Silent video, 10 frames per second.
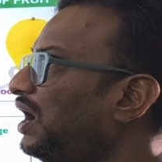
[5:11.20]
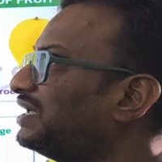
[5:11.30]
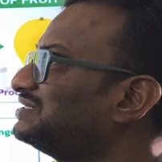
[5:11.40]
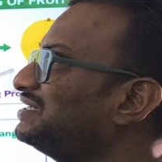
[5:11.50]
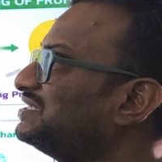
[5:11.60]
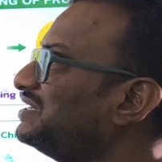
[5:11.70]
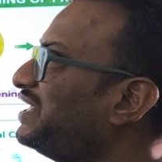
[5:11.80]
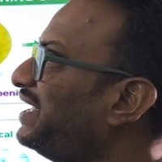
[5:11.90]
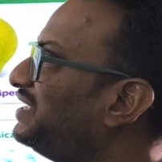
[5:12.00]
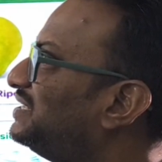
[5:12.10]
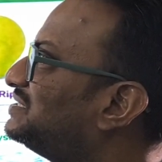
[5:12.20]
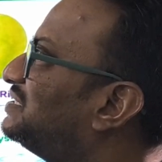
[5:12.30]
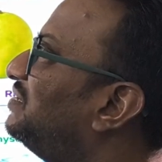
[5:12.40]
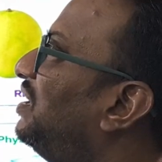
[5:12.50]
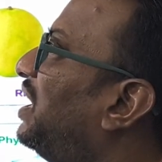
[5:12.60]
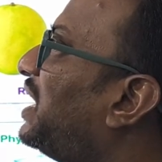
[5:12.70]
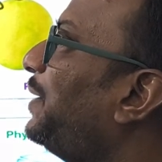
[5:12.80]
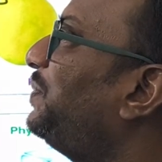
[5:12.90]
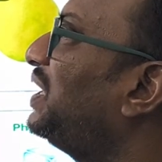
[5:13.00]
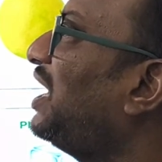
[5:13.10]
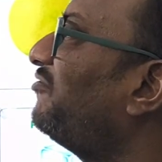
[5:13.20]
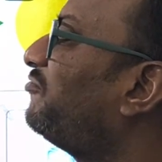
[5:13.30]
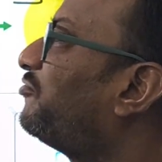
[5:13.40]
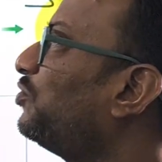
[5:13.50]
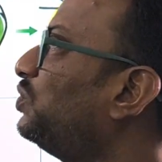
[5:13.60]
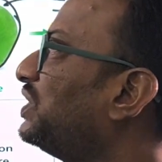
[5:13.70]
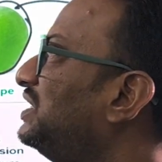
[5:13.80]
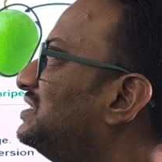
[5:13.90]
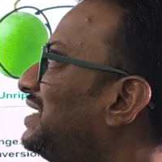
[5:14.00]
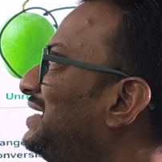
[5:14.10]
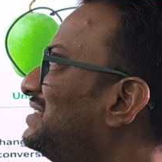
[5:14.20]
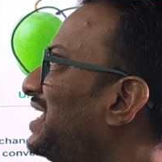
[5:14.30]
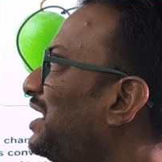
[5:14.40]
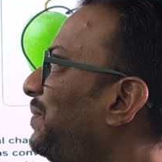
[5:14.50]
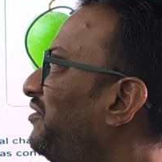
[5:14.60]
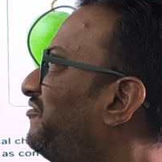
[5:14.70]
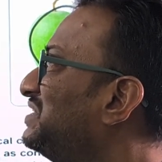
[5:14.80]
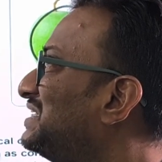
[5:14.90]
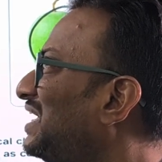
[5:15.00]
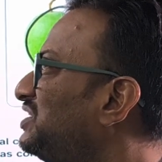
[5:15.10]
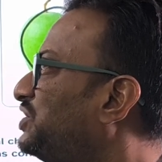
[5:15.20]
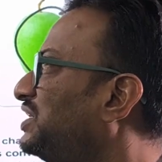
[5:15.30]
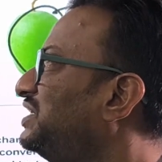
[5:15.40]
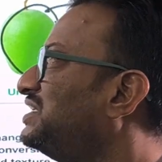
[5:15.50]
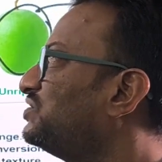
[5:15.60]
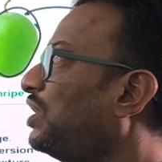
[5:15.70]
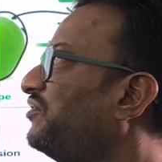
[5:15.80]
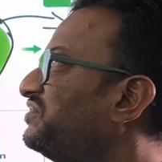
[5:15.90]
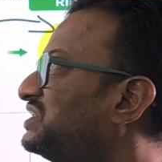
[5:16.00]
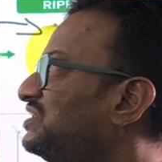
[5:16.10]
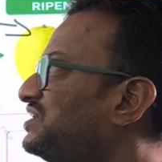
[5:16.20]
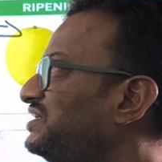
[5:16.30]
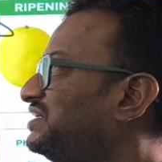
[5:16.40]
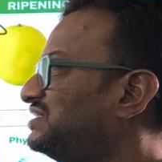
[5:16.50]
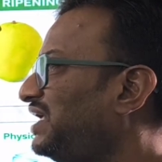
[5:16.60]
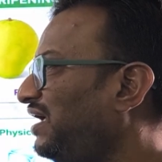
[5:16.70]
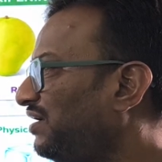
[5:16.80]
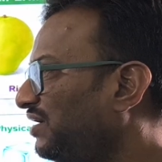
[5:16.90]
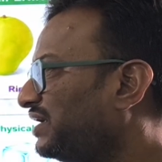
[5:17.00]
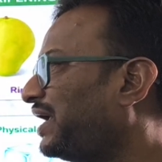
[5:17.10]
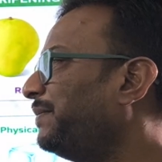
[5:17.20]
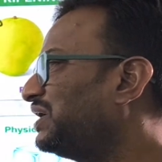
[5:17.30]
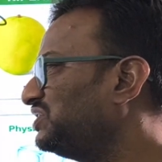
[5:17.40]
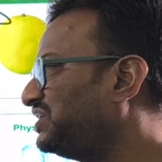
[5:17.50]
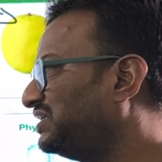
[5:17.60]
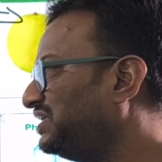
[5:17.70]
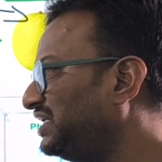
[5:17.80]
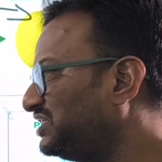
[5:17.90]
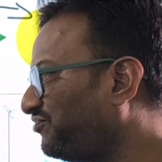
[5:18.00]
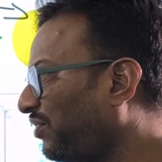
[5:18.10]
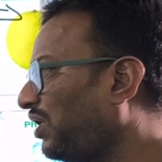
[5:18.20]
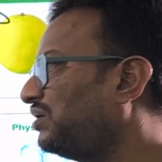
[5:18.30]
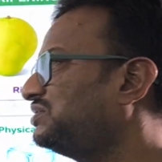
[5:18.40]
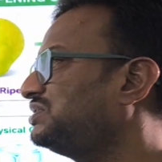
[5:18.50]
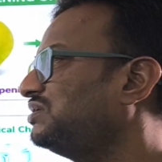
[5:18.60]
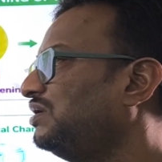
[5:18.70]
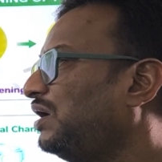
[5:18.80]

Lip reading: Assertion A is ripening of fruit is a desirable physical change. It is not a physical change, it is a chemical change. It is false.